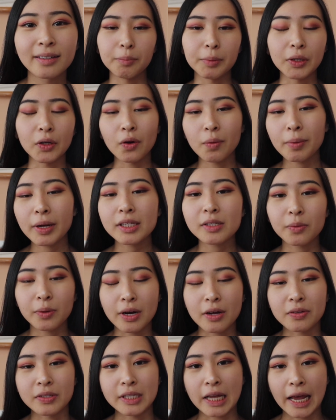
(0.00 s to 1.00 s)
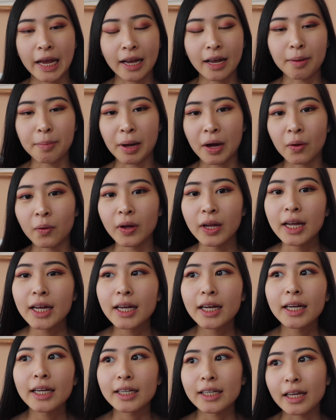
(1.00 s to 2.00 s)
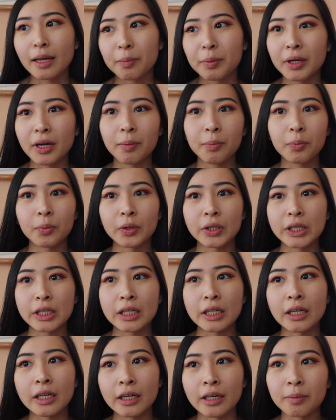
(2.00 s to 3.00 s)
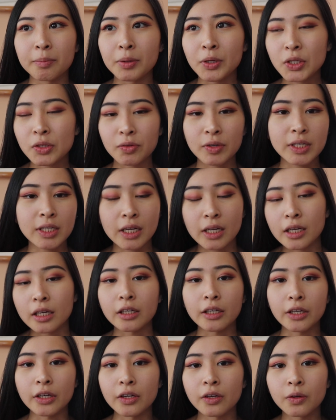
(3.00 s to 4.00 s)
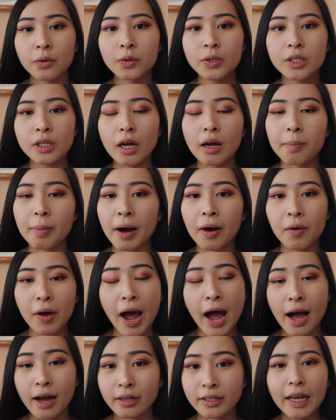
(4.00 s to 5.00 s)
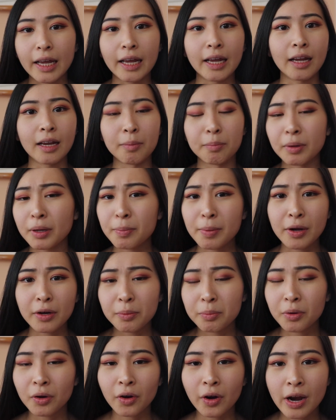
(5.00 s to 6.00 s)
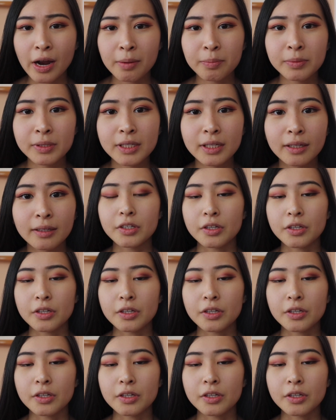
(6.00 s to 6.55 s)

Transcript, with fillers: But going back to what I was saying about keeping up with the most recent news about hacks and bug bounty programs.